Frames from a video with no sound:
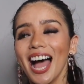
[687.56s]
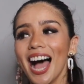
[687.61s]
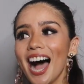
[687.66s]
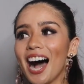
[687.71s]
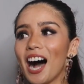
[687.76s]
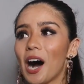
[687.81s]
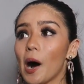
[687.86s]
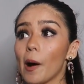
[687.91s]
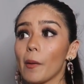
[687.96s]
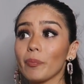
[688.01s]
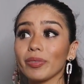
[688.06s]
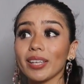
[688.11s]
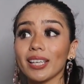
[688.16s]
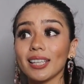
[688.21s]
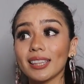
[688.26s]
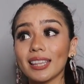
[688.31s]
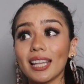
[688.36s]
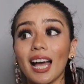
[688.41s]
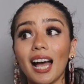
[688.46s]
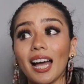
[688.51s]

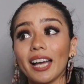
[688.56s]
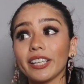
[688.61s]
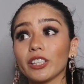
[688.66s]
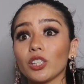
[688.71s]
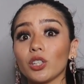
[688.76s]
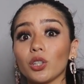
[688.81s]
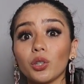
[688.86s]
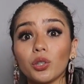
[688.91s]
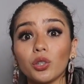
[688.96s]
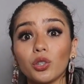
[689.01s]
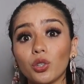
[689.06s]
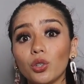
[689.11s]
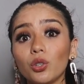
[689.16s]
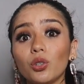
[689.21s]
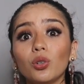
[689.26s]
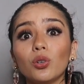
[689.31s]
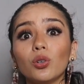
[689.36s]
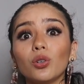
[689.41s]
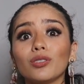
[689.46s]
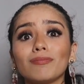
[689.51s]
and that
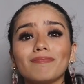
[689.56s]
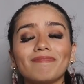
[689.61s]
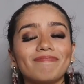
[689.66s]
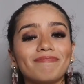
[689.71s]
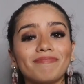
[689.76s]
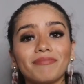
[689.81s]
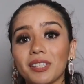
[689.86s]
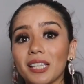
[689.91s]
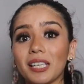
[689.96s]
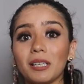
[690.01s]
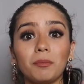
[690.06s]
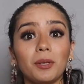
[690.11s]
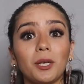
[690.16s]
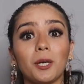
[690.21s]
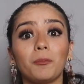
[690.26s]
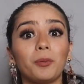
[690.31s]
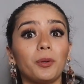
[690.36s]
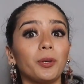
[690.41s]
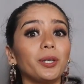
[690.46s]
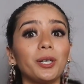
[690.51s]
you can be
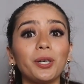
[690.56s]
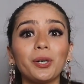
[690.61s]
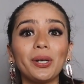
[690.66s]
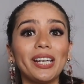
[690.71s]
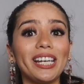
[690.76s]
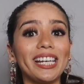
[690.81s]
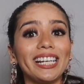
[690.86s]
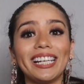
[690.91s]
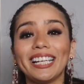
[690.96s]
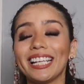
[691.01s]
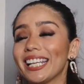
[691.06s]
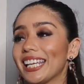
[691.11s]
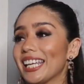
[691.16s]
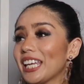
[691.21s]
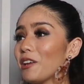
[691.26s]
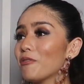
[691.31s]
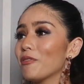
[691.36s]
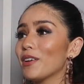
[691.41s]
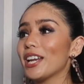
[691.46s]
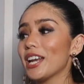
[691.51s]
a beauty queen
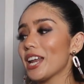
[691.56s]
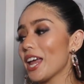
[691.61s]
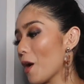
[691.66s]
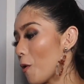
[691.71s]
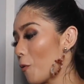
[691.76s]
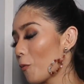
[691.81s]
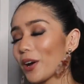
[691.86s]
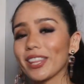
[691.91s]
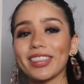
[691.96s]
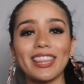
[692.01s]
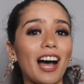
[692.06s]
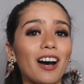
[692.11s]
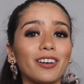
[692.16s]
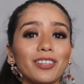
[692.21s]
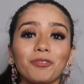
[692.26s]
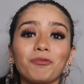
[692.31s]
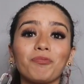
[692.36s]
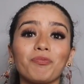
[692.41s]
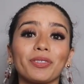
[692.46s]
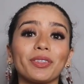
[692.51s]
even without
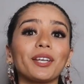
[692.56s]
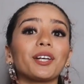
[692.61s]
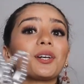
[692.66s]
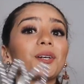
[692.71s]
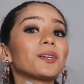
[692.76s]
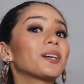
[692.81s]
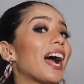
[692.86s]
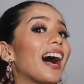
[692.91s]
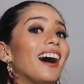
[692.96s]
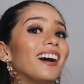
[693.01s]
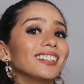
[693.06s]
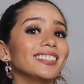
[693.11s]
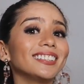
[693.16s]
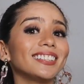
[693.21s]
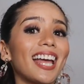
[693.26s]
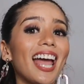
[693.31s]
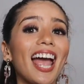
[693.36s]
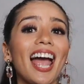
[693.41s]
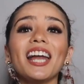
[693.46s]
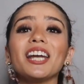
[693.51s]
the crown.
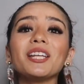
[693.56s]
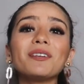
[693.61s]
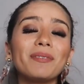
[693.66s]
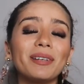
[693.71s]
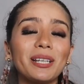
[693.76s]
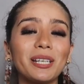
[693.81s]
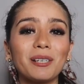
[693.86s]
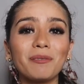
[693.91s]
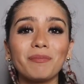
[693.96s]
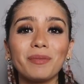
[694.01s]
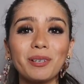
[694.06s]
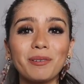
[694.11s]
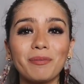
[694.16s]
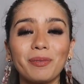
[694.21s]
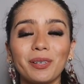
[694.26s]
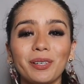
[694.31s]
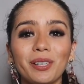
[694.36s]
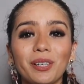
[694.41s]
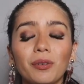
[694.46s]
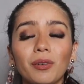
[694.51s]
Anybody can be a
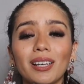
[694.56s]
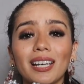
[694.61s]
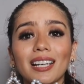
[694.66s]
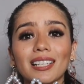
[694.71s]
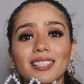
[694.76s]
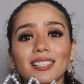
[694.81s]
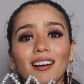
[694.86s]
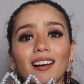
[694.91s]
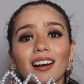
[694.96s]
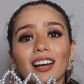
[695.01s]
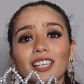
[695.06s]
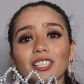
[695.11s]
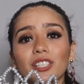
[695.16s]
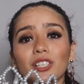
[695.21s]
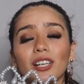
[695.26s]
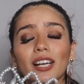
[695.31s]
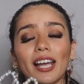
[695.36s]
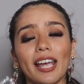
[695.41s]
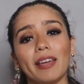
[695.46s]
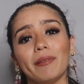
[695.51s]
beauty queen as long as
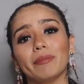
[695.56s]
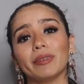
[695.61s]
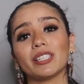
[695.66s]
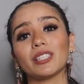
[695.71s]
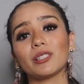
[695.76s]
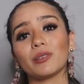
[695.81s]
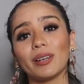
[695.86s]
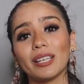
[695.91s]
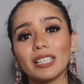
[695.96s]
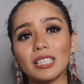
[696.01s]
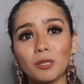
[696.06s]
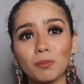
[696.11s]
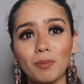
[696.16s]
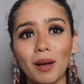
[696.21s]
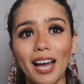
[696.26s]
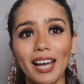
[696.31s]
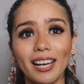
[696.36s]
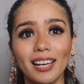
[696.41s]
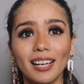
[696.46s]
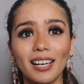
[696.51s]
your aim is to
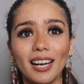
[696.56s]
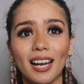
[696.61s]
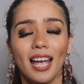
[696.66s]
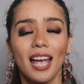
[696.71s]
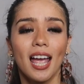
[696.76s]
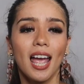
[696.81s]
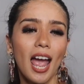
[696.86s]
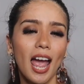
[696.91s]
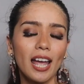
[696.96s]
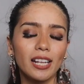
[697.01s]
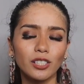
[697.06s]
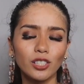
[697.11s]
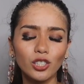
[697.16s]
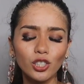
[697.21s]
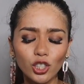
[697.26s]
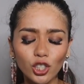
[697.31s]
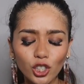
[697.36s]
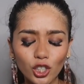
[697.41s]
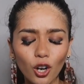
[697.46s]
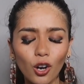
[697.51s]
inspire and
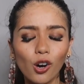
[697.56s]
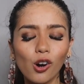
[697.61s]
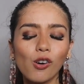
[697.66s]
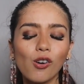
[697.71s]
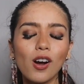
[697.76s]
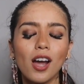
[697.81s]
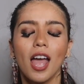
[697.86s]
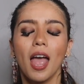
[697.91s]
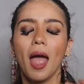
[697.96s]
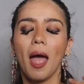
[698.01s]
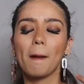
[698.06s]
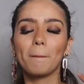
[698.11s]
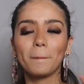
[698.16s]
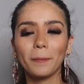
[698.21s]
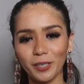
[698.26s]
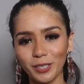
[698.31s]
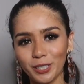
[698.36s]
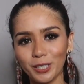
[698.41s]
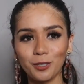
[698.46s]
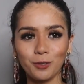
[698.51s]
to show and
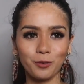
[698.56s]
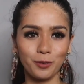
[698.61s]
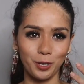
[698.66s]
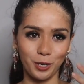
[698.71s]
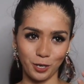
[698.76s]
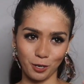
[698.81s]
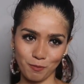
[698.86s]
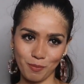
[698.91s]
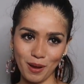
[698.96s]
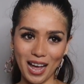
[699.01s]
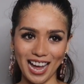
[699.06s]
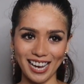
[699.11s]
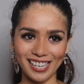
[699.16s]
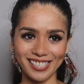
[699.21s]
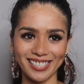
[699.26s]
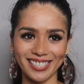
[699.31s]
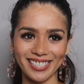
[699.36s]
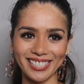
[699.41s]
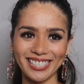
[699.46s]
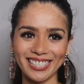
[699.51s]
pursue your
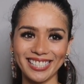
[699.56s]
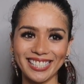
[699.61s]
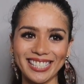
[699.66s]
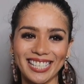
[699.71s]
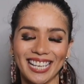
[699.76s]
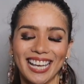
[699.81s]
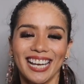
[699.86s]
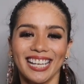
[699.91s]
passions.